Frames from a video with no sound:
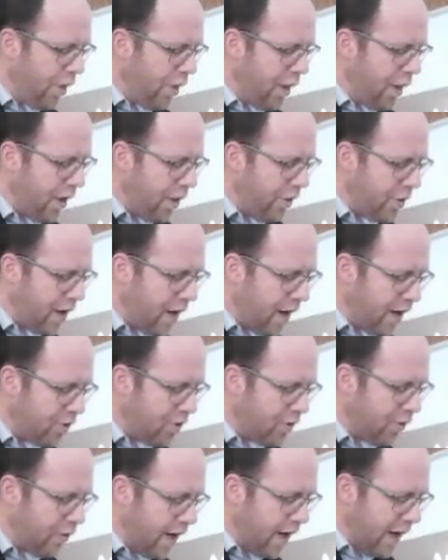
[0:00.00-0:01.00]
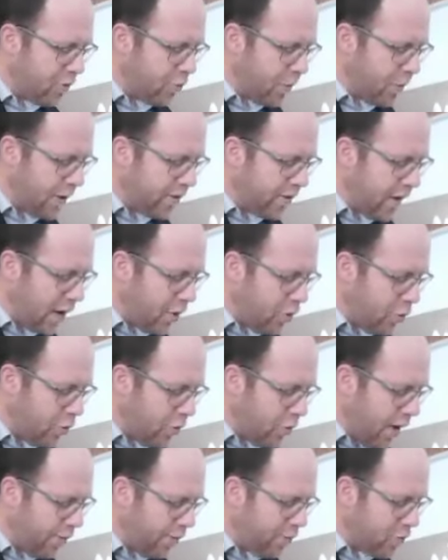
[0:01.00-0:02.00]
the case of Yaz where it's
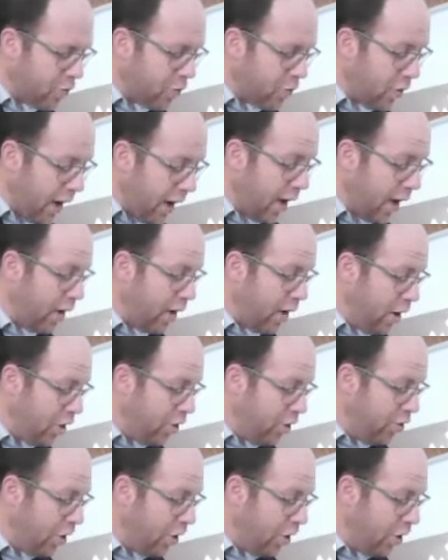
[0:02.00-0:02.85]
akura v'tucha,